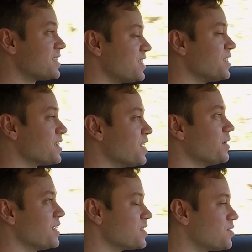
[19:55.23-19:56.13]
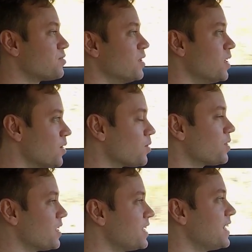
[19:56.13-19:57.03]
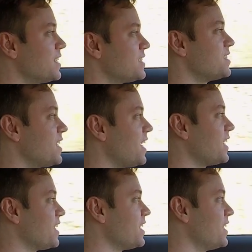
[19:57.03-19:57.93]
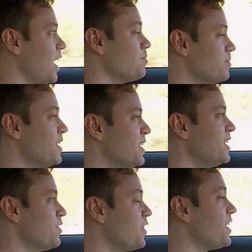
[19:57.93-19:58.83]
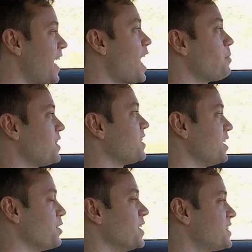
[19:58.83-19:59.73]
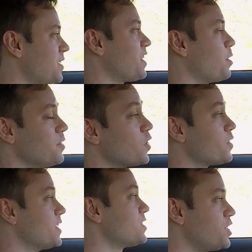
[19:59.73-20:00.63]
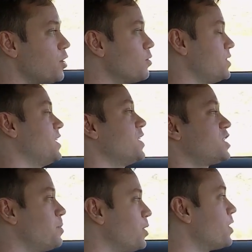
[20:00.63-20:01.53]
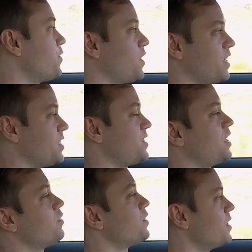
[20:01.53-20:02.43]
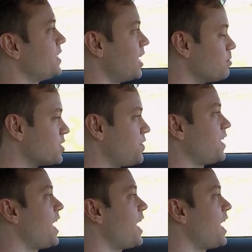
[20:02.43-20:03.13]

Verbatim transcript: steering though. It is really nice and tight, and I'm very happy that you know they set everything. Even though there is no adjustability for any of this stuff, really, I'm just very